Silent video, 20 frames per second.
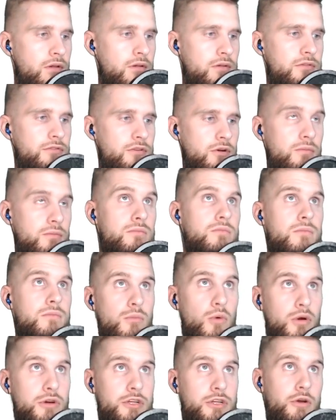So
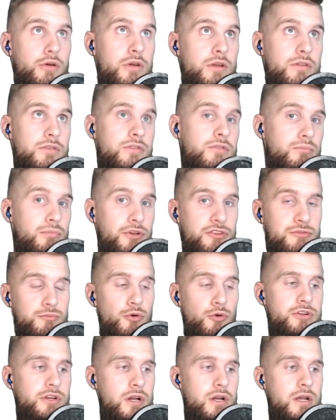more tokens plus
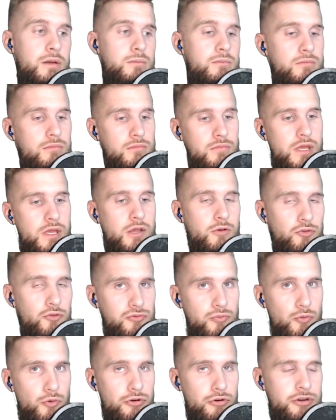more time
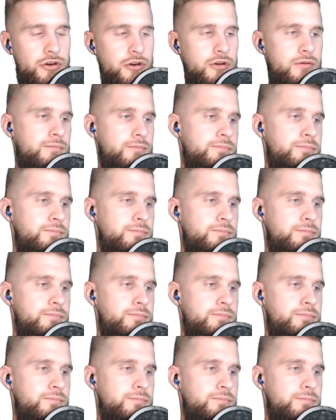equals more return.